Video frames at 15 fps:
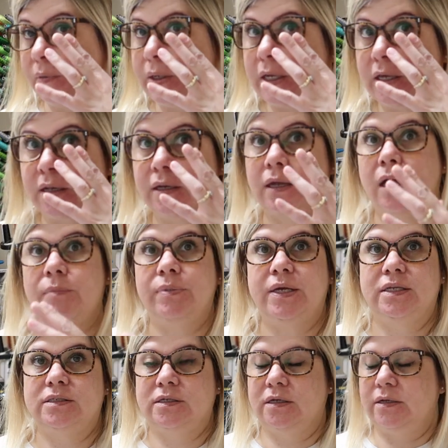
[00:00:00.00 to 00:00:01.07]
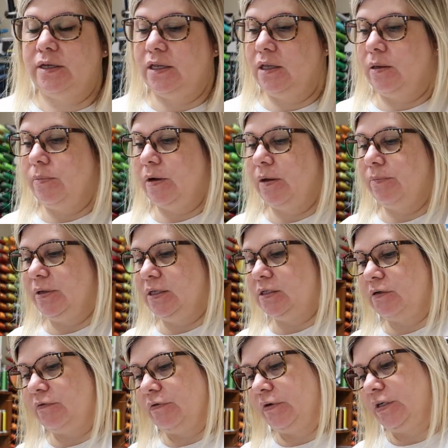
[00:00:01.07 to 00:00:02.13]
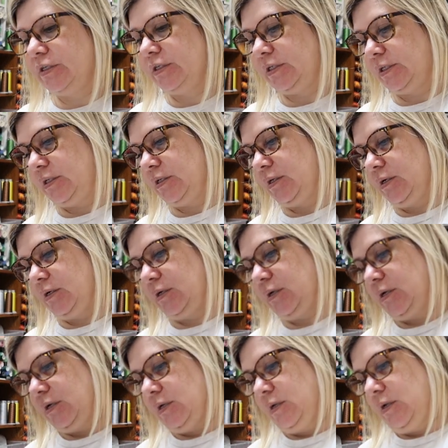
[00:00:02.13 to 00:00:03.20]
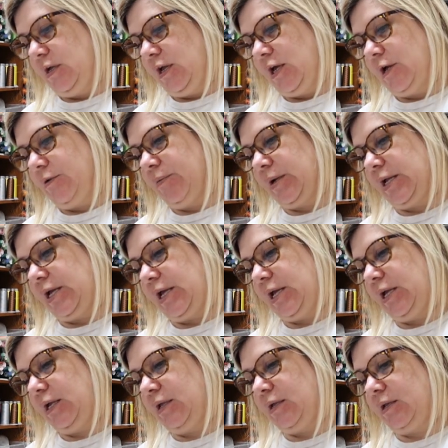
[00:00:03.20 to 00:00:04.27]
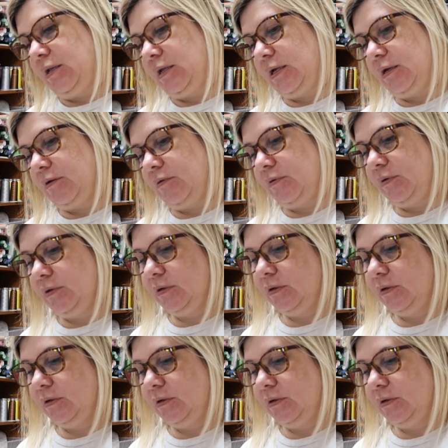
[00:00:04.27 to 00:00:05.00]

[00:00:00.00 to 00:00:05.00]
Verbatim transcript: we went ahead and got pizza. Dani bought pizza for us, and everybody ate, and now